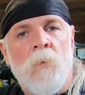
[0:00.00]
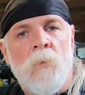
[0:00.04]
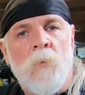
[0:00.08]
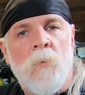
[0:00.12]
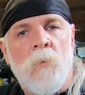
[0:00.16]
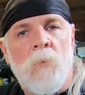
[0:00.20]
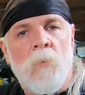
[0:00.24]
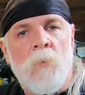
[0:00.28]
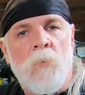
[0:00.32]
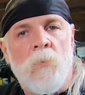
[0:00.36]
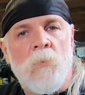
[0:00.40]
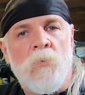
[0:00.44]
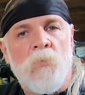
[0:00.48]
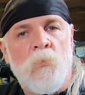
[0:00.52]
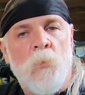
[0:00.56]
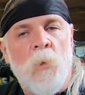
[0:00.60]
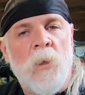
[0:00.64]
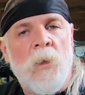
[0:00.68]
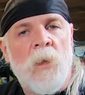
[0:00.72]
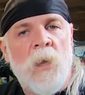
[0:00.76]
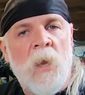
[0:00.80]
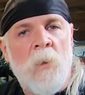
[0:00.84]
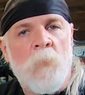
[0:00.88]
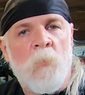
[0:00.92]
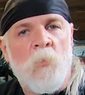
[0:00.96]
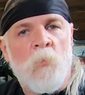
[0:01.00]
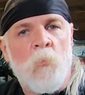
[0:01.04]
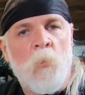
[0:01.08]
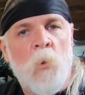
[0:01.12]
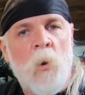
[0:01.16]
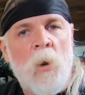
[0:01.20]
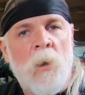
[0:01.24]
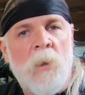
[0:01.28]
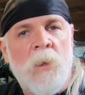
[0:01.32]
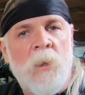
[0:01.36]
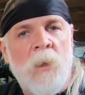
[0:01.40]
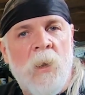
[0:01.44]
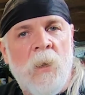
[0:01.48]
your twin cam or
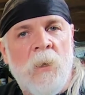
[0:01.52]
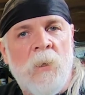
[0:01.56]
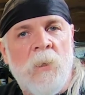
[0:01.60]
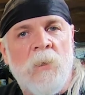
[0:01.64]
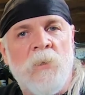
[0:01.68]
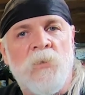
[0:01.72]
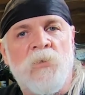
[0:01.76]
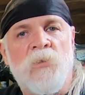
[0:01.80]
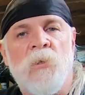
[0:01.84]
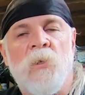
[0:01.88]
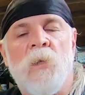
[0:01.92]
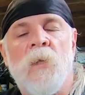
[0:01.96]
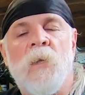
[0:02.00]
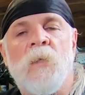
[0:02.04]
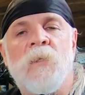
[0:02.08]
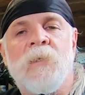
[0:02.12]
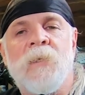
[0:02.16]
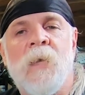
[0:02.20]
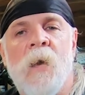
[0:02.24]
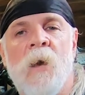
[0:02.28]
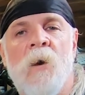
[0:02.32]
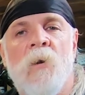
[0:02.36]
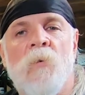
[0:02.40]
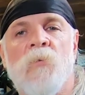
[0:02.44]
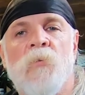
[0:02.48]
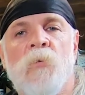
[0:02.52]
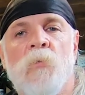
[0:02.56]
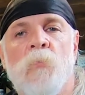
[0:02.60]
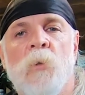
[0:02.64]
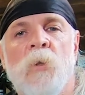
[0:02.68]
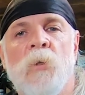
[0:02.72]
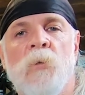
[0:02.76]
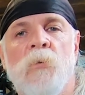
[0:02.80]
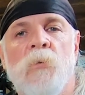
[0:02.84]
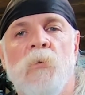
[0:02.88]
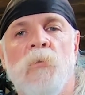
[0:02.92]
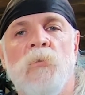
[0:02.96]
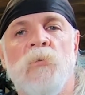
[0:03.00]
Milwaukee 8 engine. It's how to
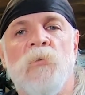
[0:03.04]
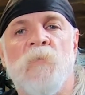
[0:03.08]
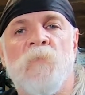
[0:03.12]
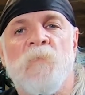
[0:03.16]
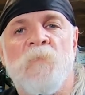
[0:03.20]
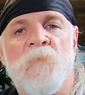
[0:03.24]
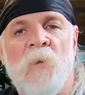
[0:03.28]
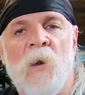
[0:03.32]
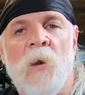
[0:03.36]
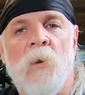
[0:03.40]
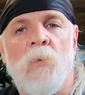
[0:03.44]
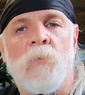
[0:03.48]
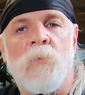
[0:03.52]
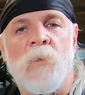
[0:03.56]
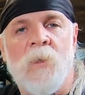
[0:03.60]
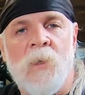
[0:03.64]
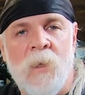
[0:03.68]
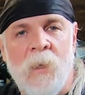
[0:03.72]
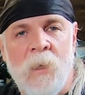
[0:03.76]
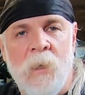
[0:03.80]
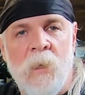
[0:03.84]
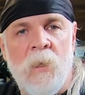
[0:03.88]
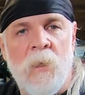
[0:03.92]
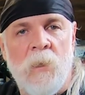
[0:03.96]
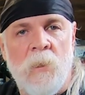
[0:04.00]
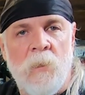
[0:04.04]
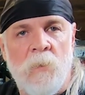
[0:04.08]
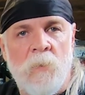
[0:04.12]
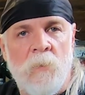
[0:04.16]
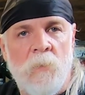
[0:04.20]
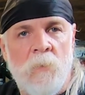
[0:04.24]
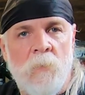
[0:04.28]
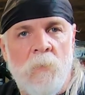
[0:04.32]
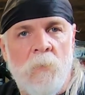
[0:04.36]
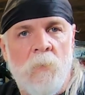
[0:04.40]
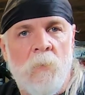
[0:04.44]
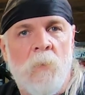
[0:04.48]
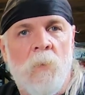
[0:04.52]
reduce felt heat
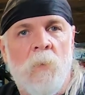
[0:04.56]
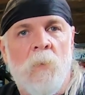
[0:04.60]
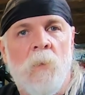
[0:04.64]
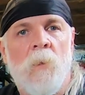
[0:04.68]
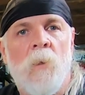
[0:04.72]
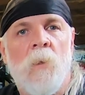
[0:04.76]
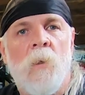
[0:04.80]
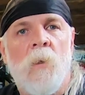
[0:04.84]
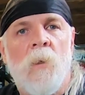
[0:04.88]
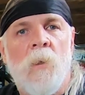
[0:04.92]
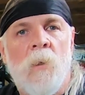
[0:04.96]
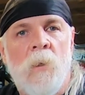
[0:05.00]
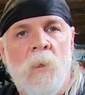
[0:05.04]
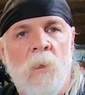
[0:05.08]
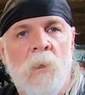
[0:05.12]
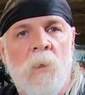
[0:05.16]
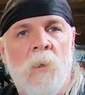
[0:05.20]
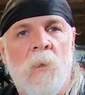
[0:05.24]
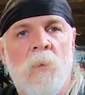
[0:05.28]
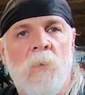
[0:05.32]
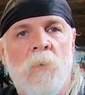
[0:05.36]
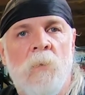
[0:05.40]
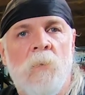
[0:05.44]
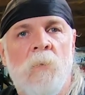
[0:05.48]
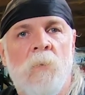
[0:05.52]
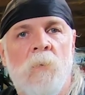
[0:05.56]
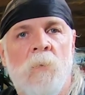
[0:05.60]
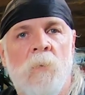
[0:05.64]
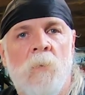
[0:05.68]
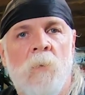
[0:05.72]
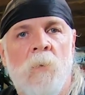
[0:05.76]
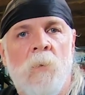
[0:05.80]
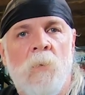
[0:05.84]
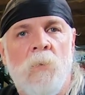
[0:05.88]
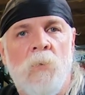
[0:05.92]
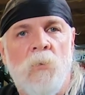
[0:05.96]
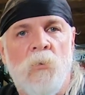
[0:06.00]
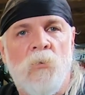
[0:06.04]
in
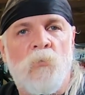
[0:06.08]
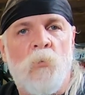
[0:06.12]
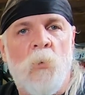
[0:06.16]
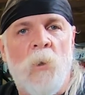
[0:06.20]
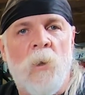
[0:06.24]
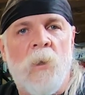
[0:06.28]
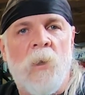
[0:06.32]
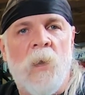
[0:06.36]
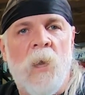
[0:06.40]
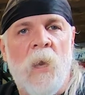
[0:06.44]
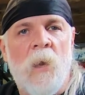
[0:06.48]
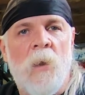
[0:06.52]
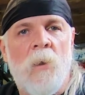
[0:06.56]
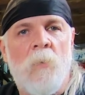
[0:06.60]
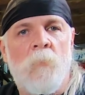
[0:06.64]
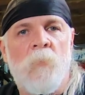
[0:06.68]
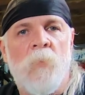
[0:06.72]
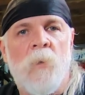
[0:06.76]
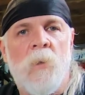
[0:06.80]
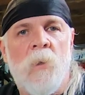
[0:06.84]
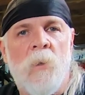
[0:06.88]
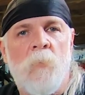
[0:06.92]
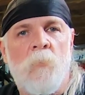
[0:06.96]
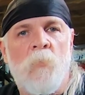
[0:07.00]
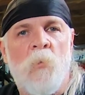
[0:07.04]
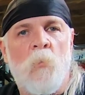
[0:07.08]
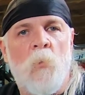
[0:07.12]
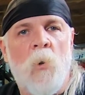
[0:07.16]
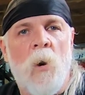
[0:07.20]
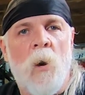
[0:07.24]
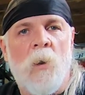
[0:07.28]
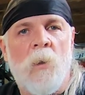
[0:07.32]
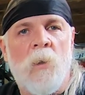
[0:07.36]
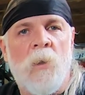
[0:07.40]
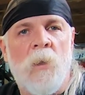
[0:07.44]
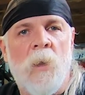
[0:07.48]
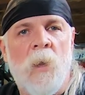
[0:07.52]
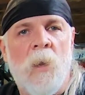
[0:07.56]
your twin cam and
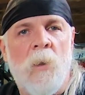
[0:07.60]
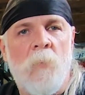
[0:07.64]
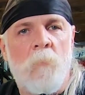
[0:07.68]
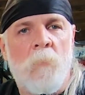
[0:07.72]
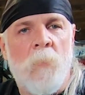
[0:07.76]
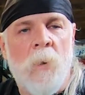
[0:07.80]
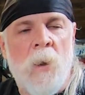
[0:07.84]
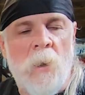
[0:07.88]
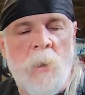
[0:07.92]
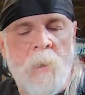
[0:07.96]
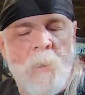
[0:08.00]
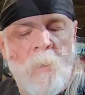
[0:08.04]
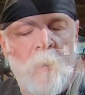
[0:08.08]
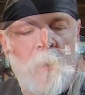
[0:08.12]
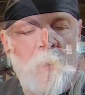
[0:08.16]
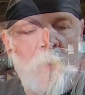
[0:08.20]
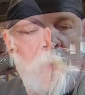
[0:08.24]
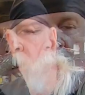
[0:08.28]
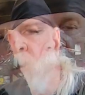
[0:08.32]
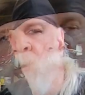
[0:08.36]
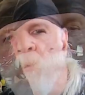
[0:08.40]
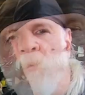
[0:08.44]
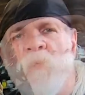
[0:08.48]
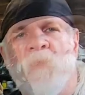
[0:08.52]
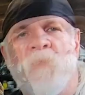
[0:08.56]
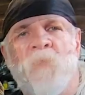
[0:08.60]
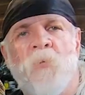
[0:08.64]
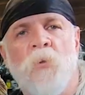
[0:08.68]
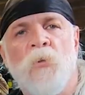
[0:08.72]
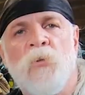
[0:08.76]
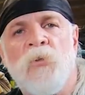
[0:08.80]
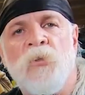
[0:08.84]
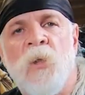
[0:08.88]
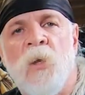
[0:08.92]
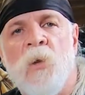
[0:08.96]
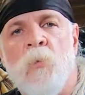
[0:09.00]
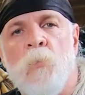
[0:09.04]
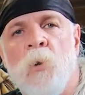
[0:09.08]
Milwaukee 8 bike. The
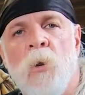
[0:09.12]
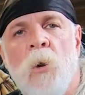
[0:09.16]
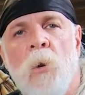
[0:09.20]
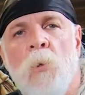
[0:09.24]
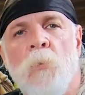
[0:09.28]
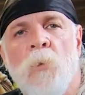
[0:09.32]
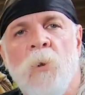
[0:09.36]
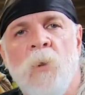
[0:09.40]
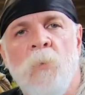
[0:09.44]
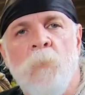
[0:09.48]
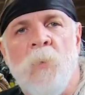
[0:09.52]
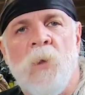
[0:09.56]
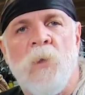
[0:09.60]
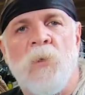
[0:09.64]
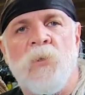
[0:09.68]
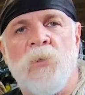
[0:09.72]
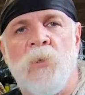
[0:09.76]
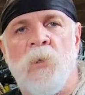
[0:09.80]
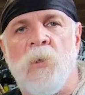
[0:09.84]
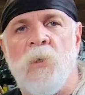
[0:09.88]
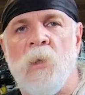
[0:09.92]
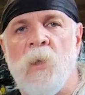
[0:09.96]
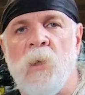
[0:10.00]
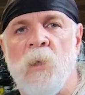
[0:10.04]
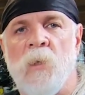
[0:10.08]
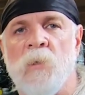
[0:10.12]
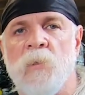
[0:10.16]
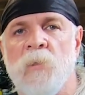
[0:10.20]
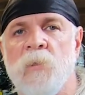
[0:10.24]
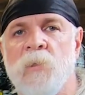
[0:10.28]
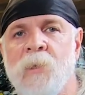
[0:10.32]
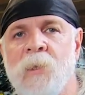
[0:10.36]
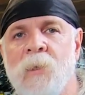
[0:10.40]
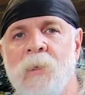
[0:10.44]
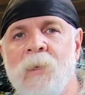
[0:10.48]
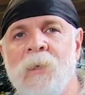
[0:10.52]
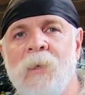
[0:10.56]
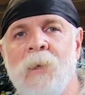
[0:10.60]
first thing we already mentioned is
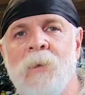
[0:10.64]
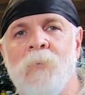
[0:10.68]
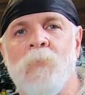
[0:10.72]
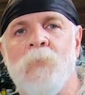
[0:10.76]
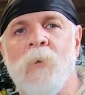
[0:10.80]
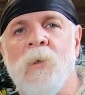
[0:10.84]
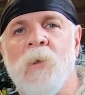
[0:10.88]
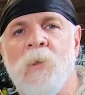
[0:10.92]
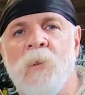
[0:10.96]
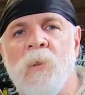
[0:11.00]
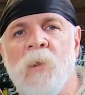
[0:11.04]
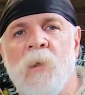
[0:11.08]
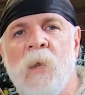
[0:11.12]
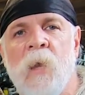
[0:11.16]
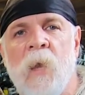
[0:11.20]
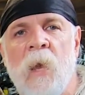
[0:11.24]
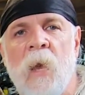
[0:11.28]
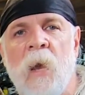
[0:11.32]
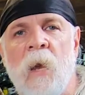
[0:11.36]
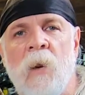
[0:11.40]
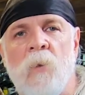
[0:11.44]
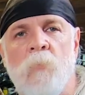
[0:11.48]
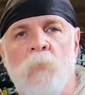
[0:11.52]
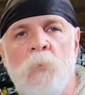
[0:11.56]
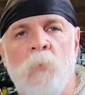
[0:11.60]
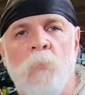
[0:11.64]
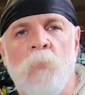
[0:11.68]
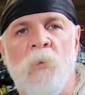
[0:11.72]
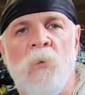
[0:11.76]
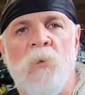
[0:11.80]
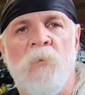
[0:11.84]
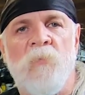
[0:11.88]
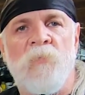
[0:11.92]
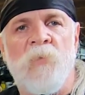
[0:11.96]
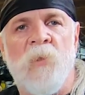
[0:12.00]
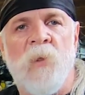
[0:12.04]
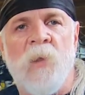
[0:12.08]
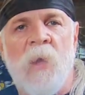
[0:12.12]
to get rid of the cat,
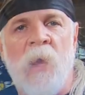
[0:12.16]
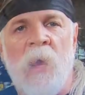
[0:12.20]
remove the